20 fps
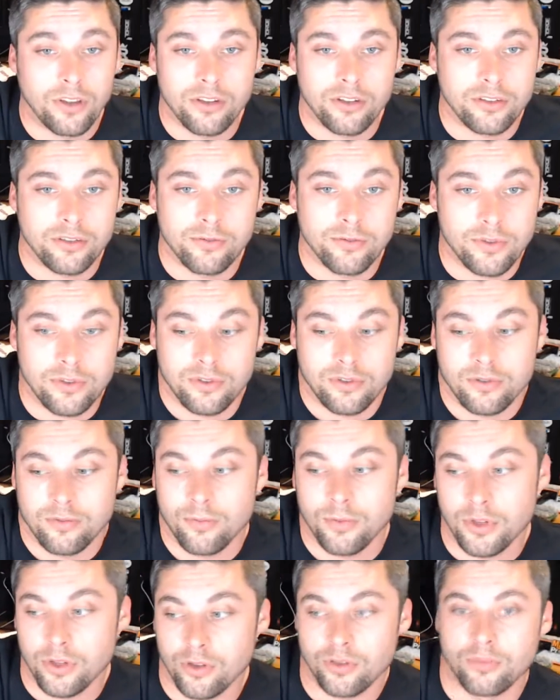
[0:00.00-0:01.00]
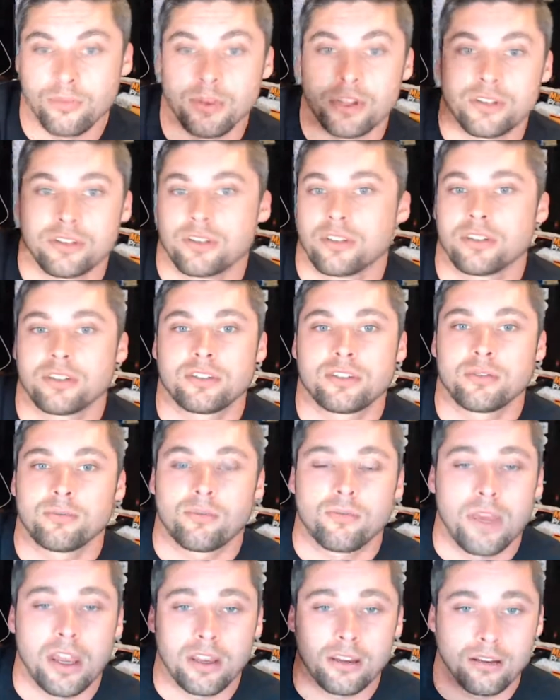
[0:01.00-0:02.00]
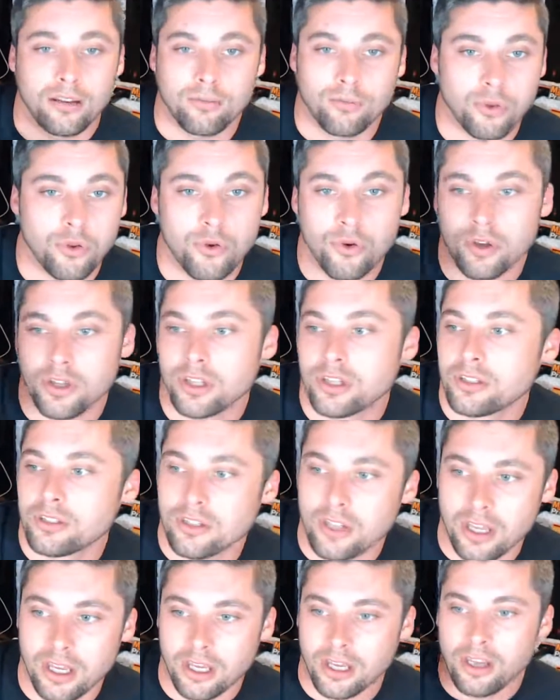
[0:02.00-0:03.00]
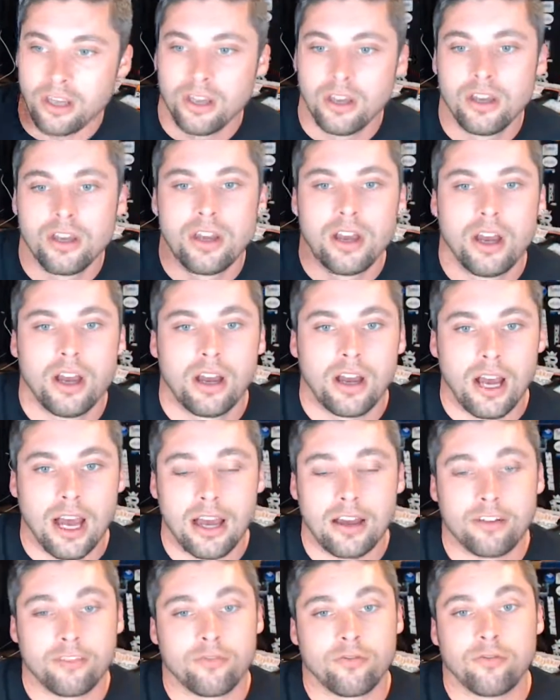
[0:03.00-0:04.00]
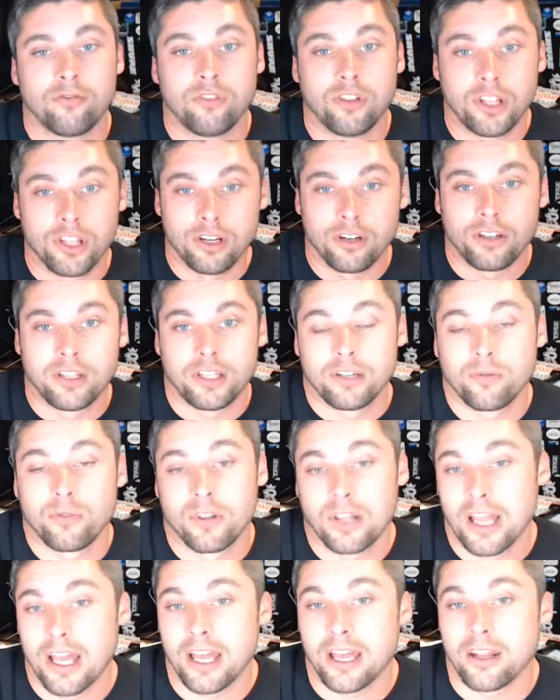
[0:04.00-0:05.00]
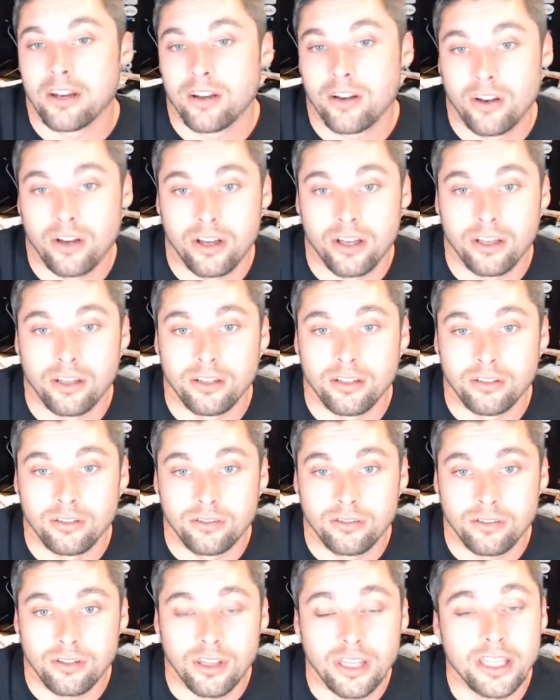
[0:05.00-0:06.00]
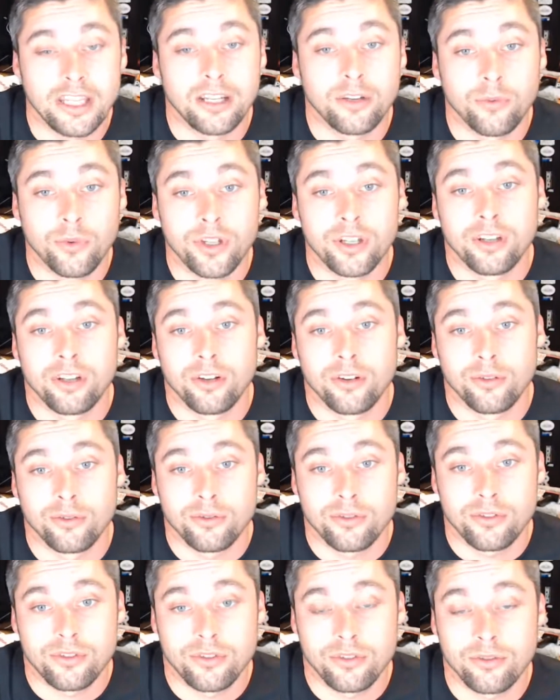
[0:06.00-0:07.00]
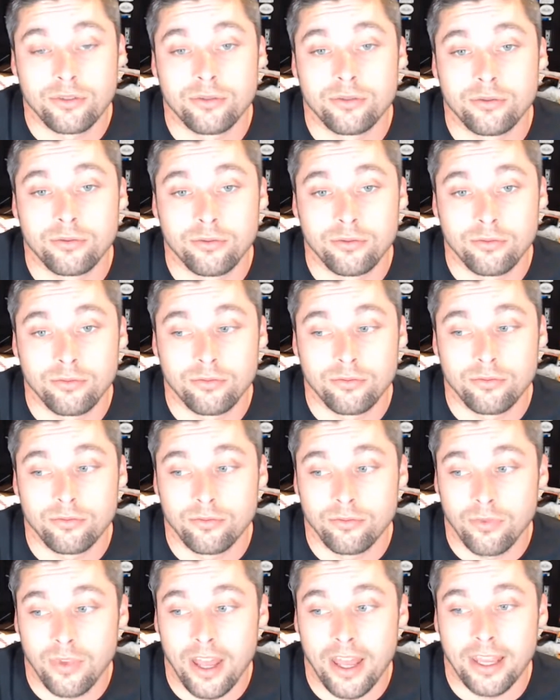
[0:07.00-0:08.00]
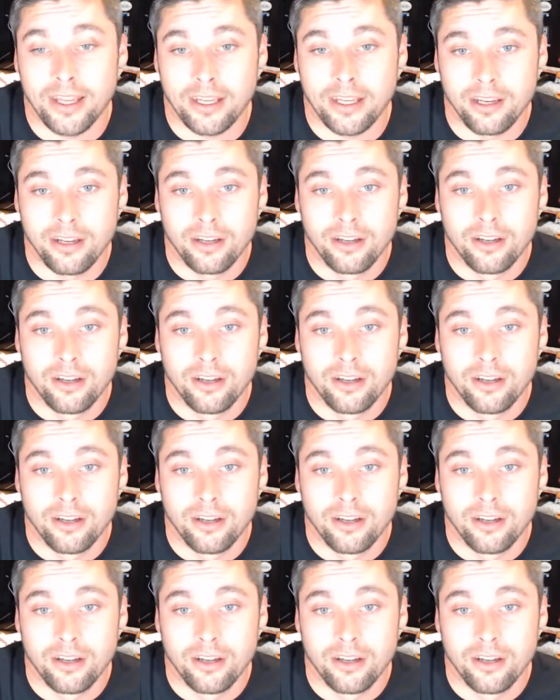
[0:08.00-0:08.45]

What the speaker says: it to build the business, to make employees. Like, I've literally relied on cleaning windows to like